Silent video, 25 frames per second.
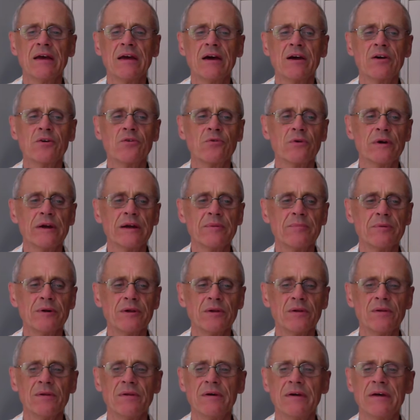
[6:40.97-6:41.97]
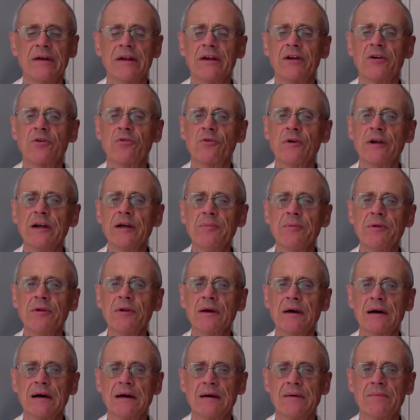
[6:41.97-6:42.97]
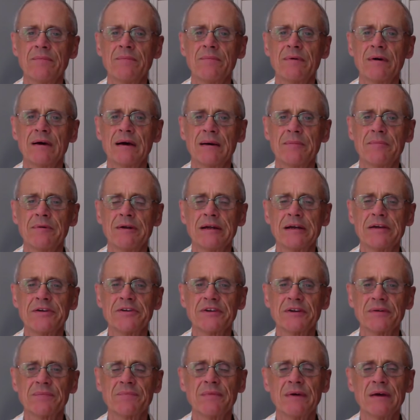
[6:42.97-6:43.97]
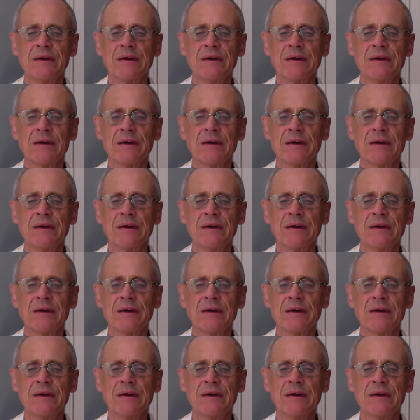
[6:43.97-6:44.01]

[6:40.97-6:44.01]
agreeable, an agreeable combination.